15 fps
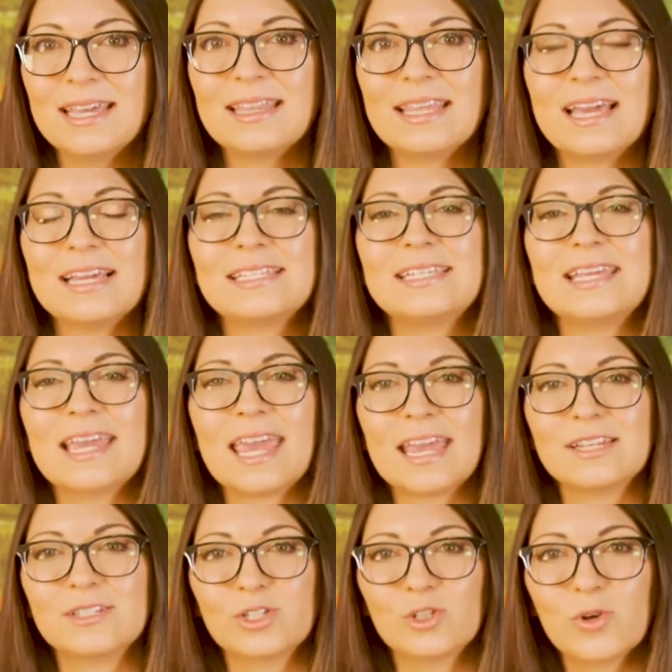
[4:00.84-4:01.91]
The STK
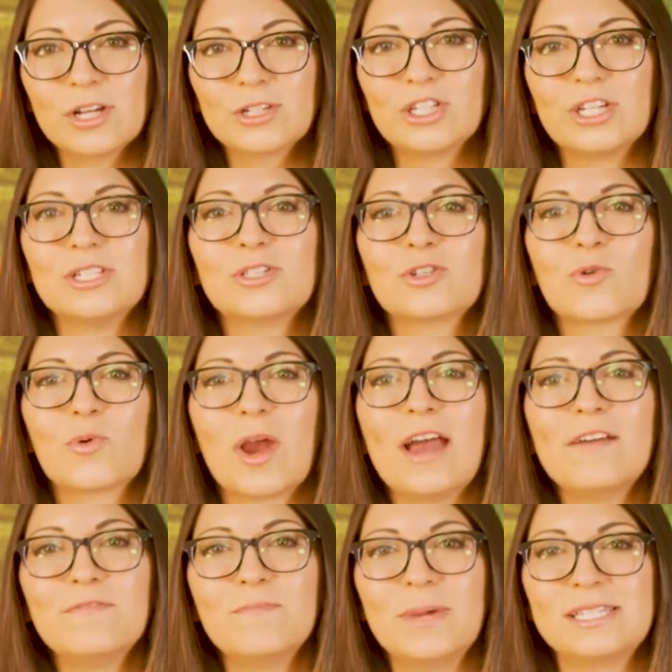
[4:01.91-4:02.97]
instructions
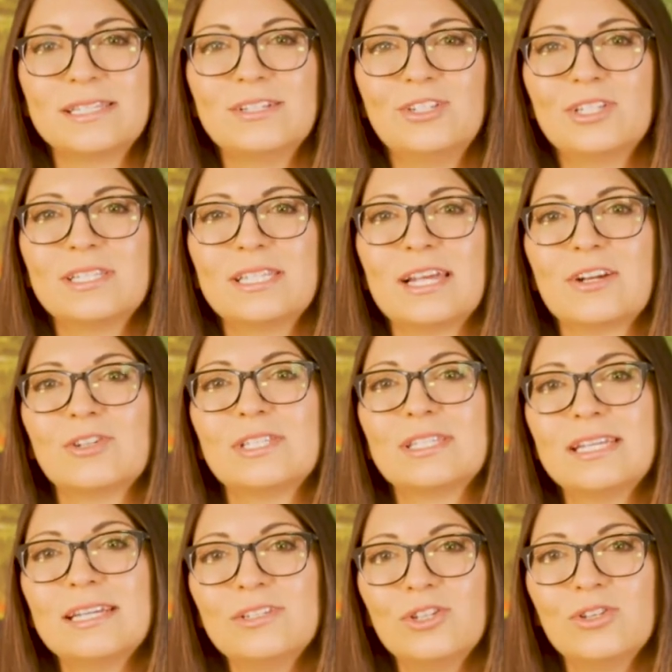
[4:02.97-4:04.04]
craft messages that are
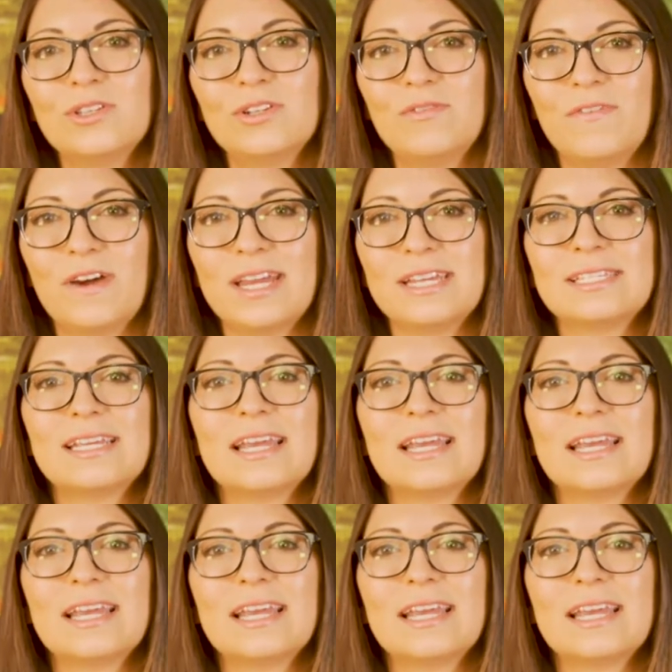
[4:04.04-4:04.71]
sent to the device,